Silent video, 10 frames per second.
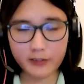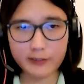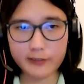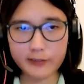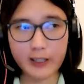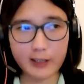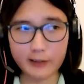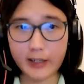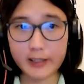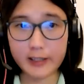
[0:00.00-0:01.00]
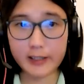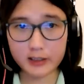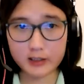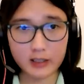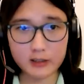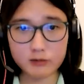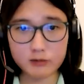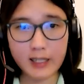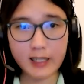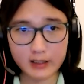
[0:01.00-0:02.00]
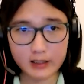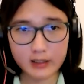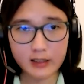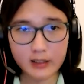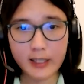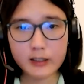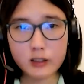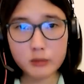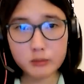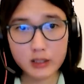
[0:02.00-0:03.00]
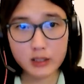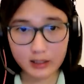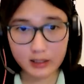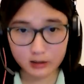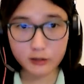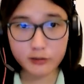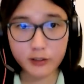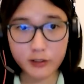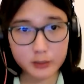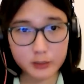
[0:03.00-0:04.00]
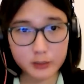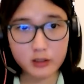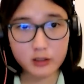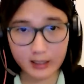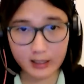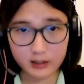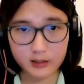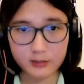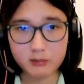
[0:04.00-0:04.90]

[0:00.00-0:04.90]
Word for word: of, of Azerbaijan red handed, it took more than a year for Facebook to act